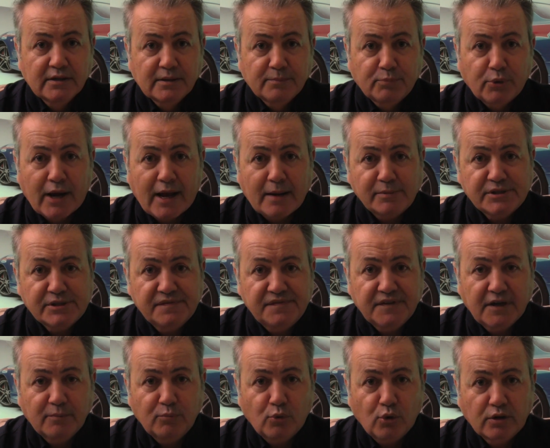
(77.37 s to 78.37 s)
Perhaps he
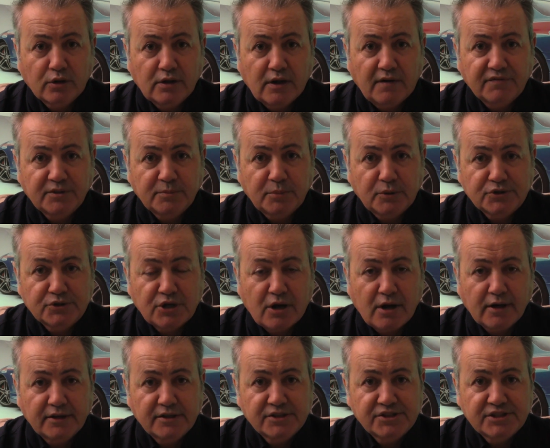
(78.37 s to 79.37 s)
felt more comfortable
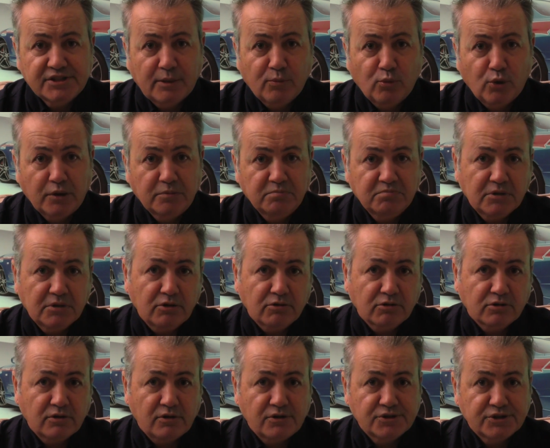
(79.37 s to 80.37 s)
talking to someone a little
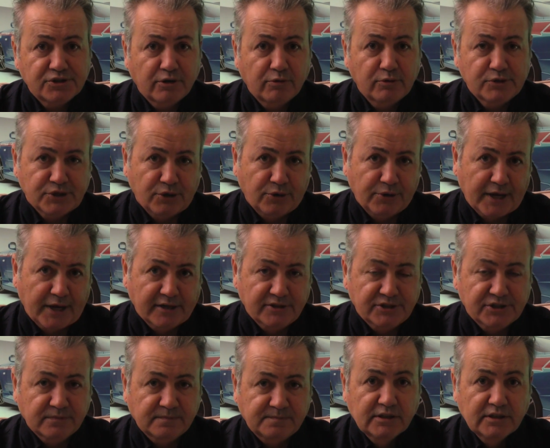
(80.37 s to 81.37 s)
closer to his own age.